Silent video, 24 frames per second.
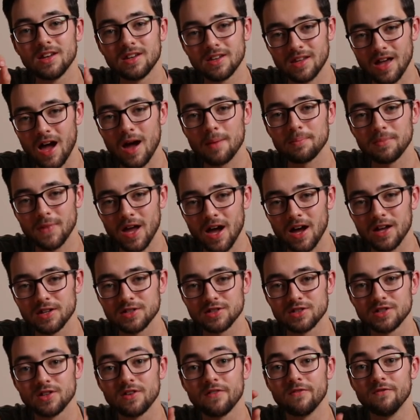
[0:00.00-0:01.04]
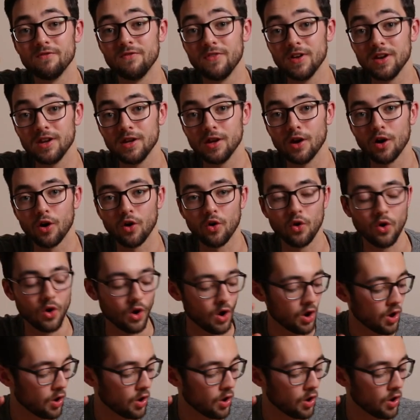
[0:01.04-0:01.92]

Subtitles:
top-notch video